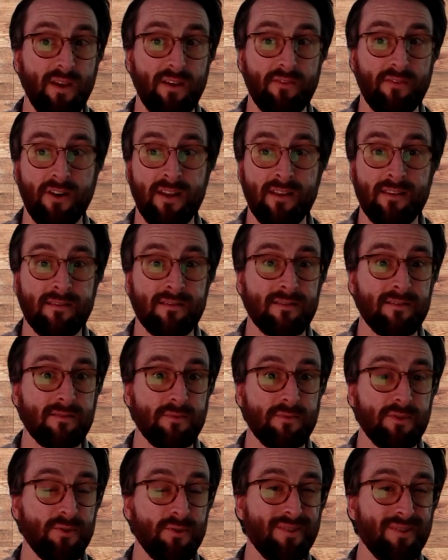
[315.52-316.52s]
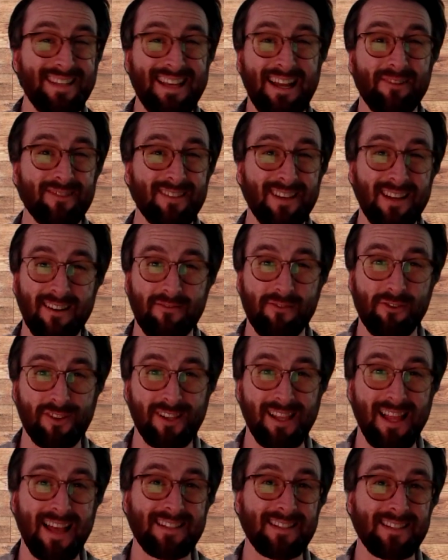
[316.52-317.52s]
You make friends with students outside of
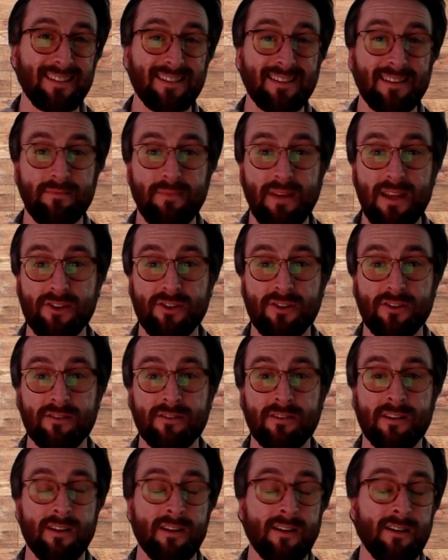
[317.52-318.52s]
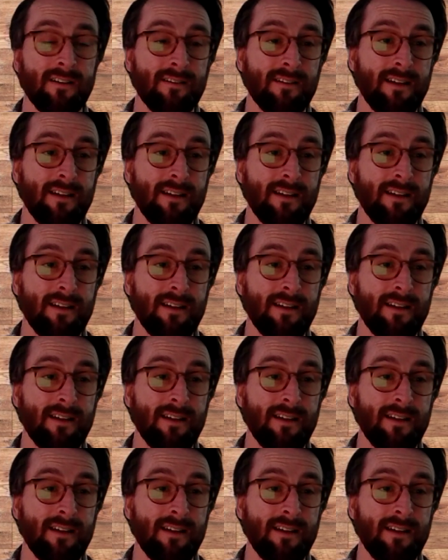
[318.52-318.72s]
your classes and major.